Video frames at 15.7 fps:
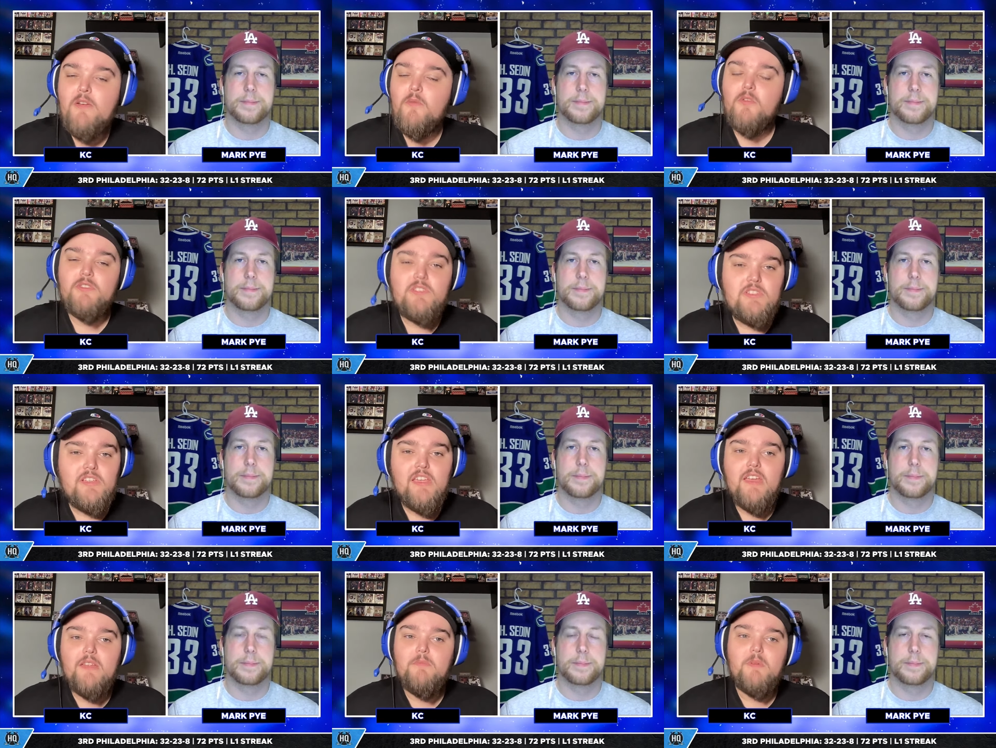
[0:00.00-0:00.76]
Speaker 1: Once
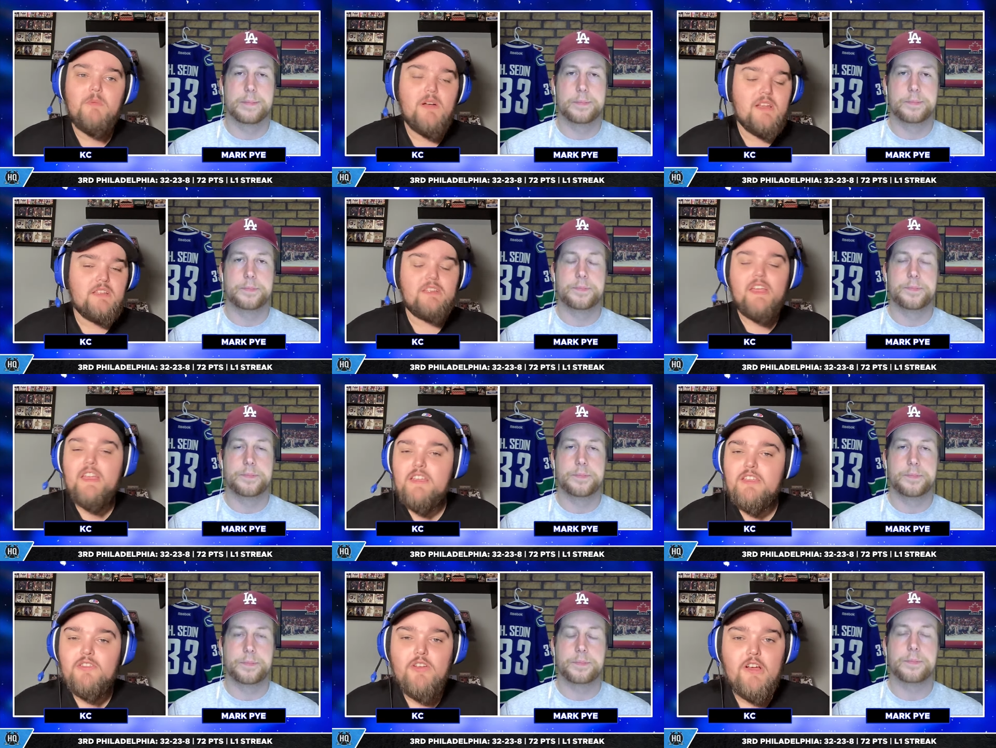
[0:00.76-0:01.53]
again, we want to
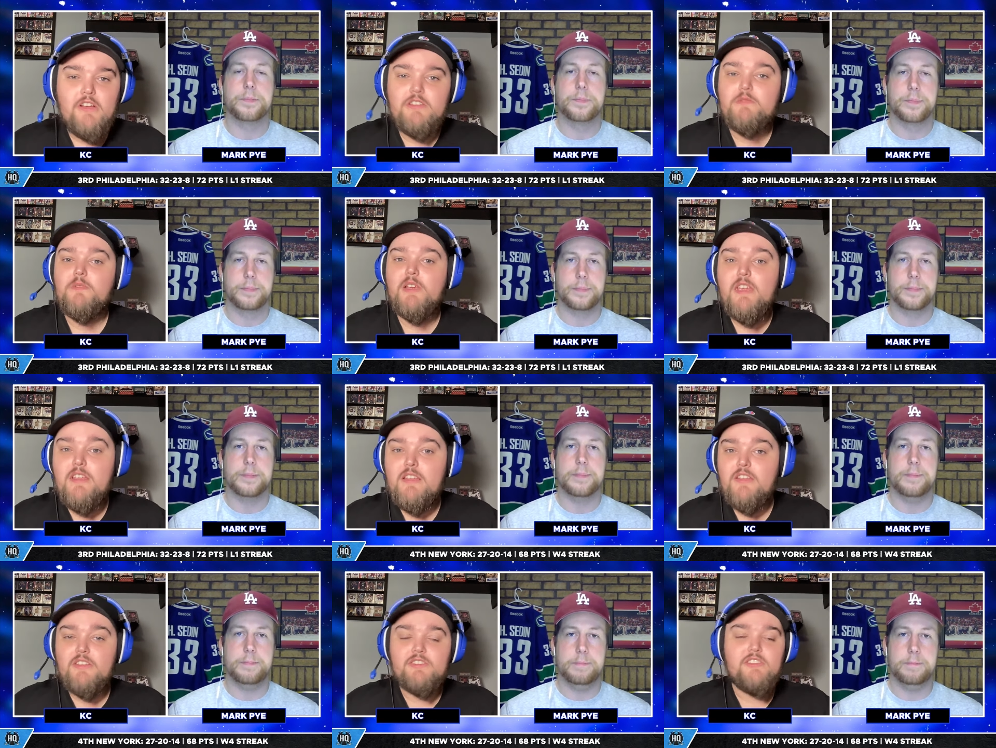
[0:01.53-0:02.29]
thank you guys for
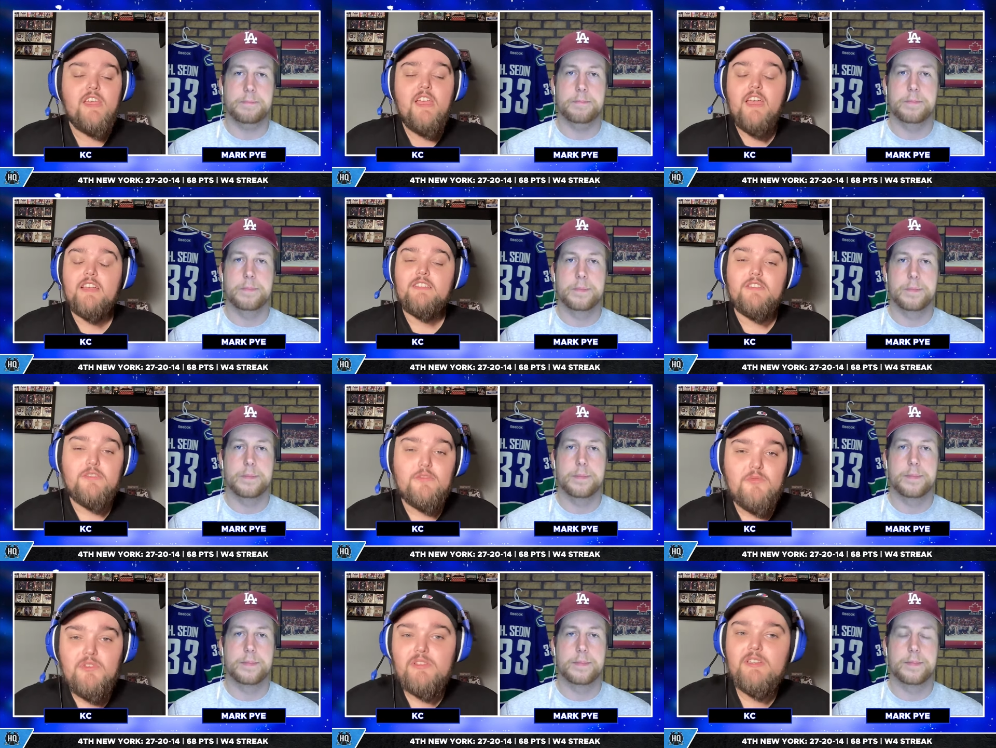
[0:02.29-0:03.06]
hitting us at the
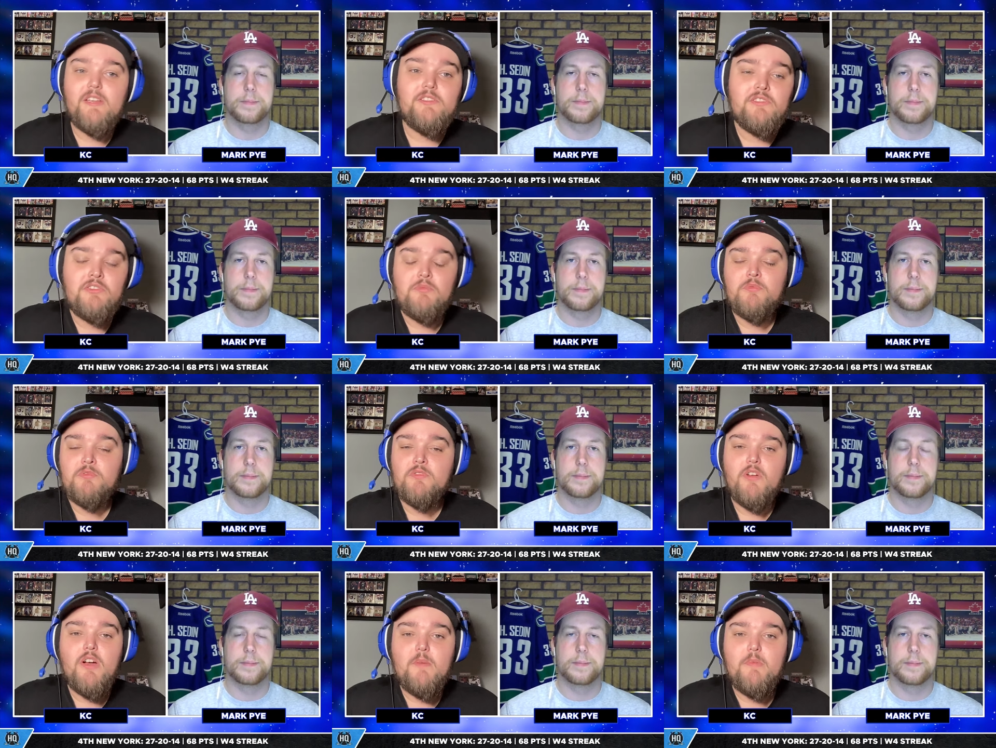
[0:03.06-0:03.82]
three thousand
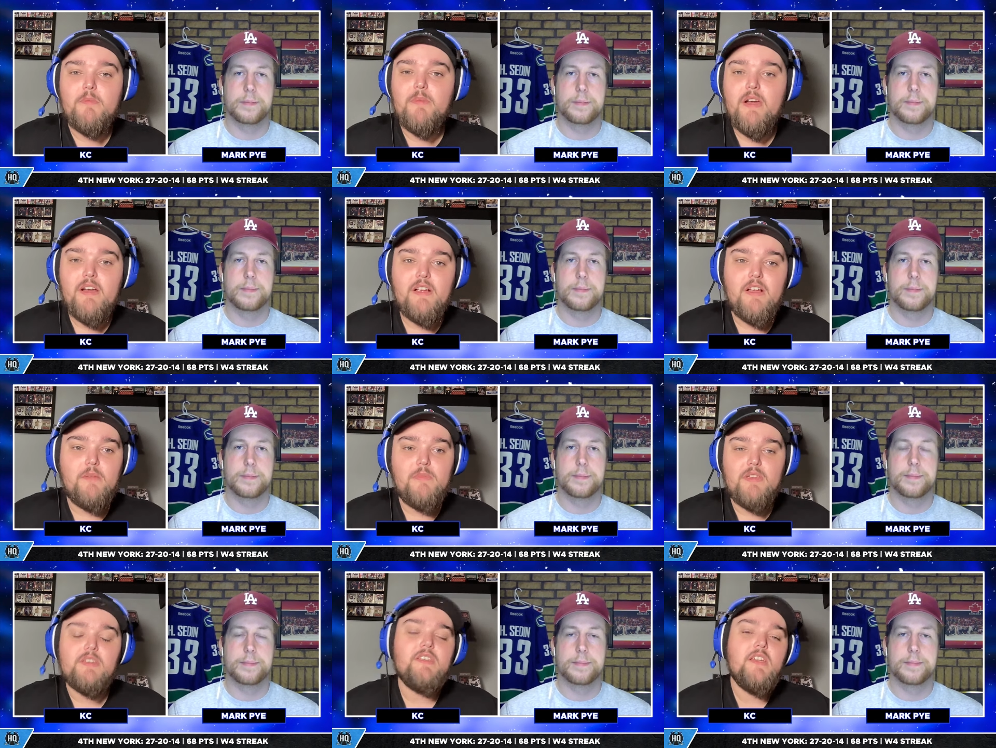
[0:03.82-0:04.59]
subscriber mark. I
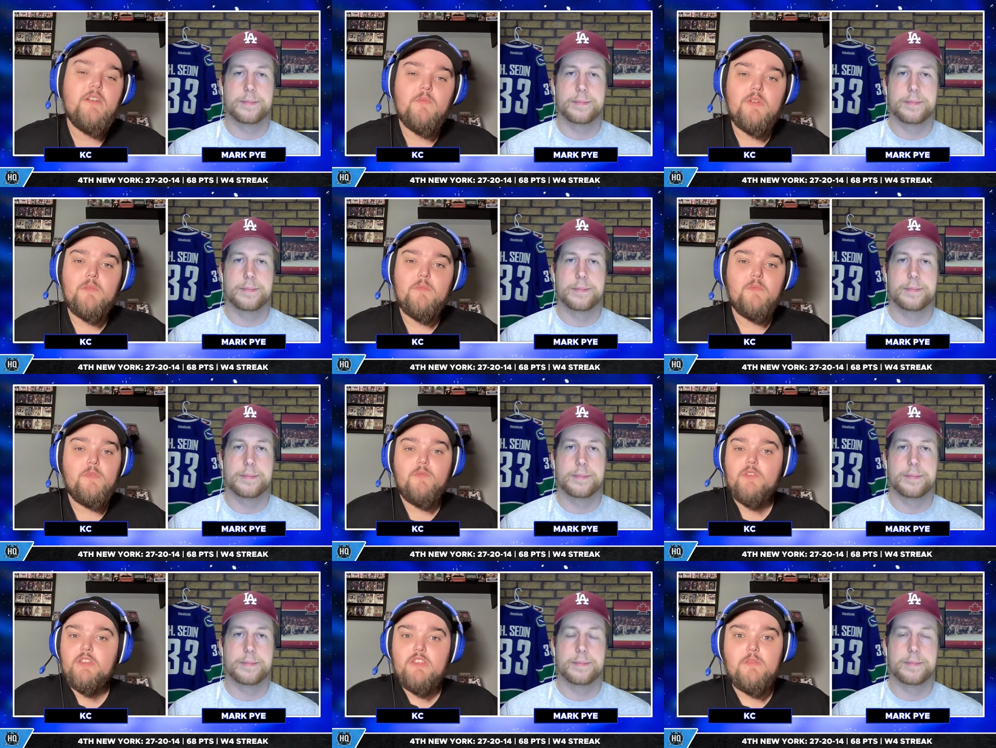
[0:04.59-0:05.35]
mean, we, we
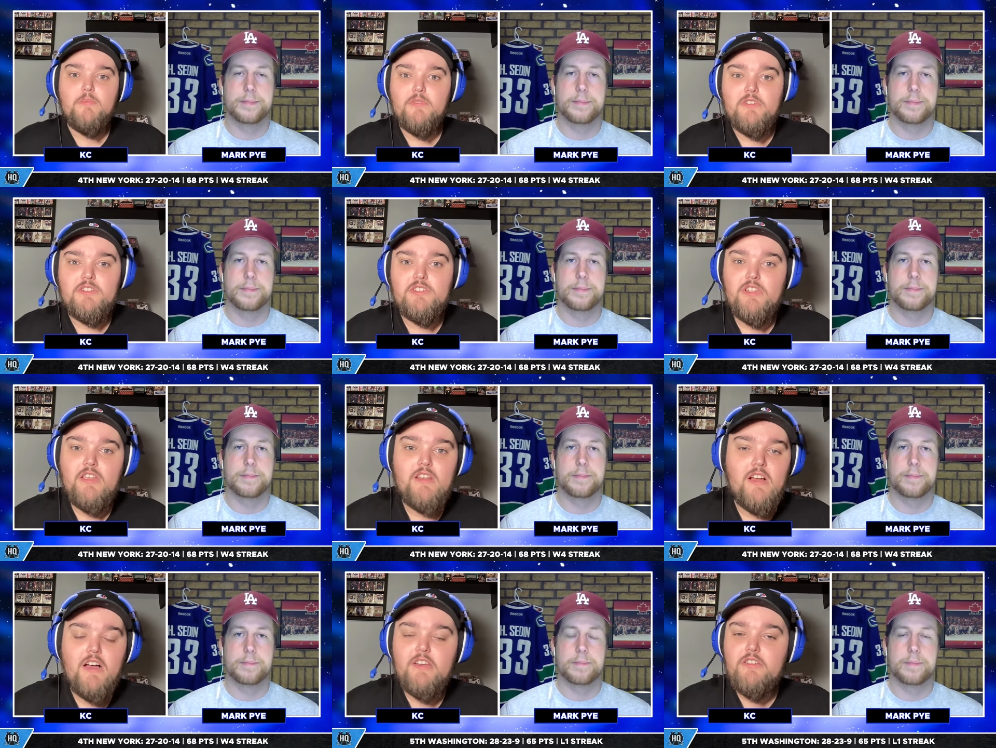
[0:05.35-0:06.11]
really
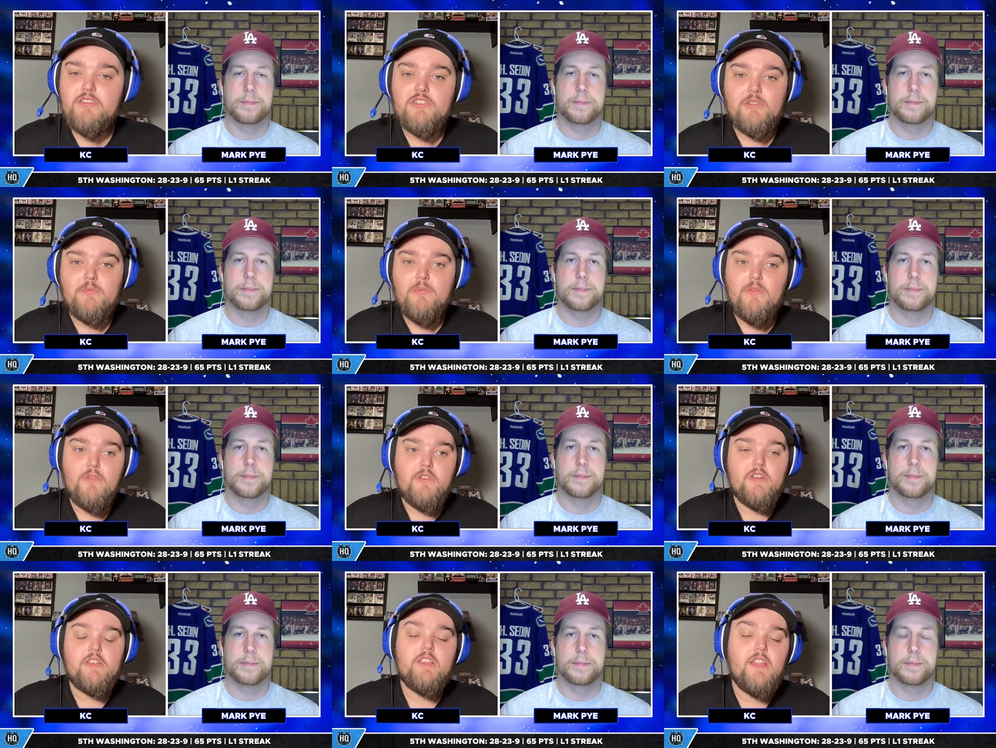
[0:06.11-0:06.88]
appreciate all your
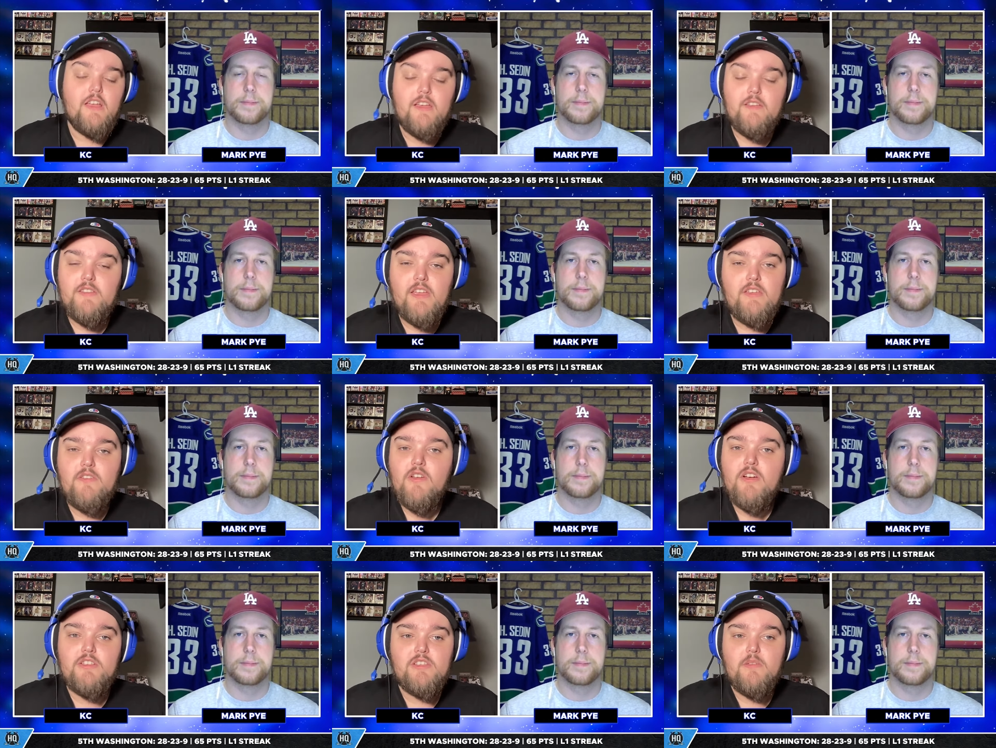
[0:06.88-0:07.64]
support uh, that
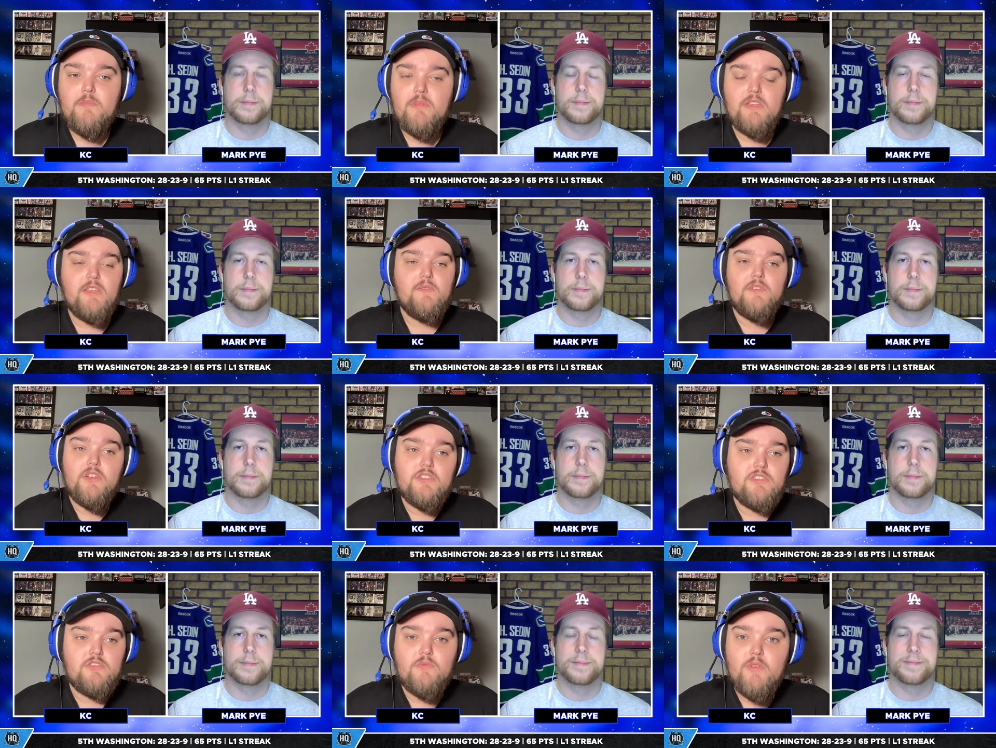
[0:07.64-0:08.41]
you guys have been giving
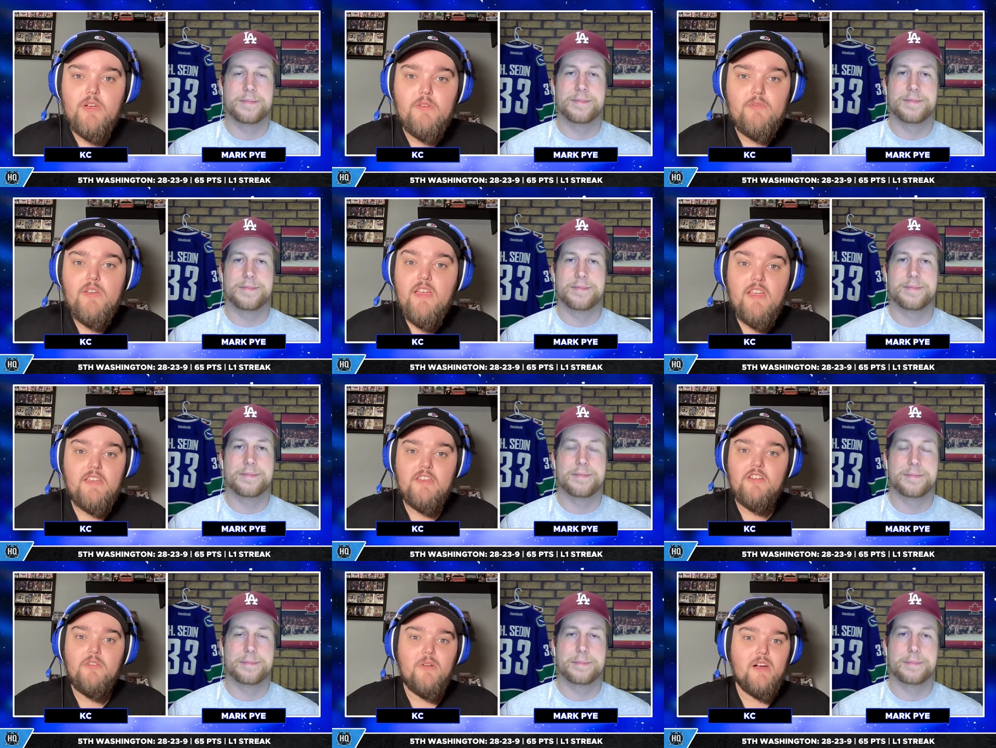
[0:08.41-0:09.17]
us throughout, you know,